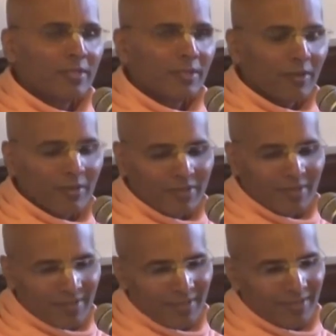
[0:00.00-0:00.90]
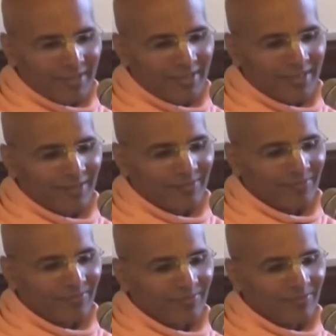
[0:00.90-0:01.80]
Krishna consciousness.
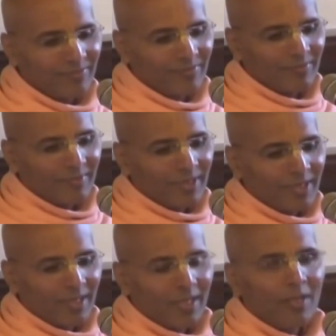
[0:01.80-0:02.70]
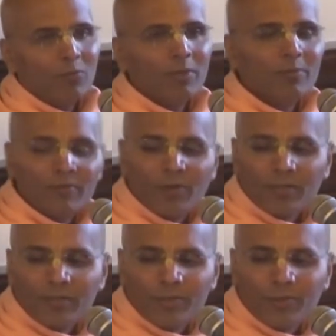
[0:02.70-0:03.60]
And now we'll move
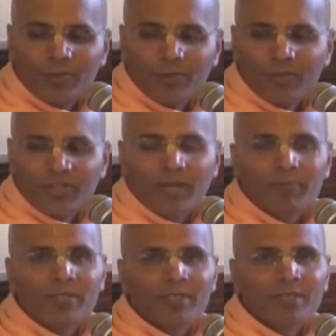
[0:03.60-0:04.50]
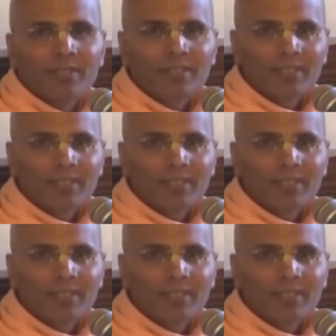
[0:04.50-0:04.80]
on to chapter